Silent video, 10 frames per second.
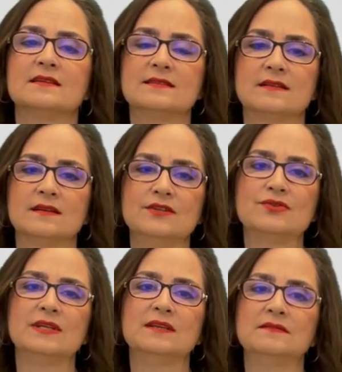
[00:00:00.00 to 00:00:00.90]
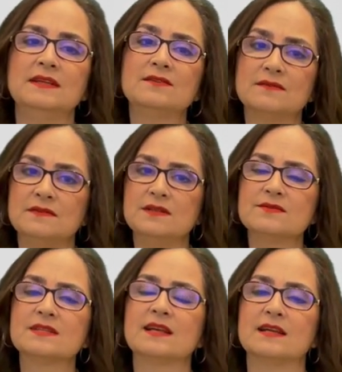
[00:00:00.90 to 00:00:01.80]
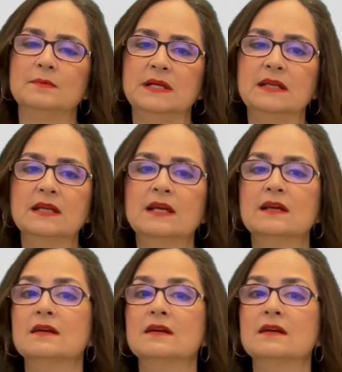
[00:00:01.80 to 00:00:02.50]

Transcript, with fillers: are starting to give intravenous ketamine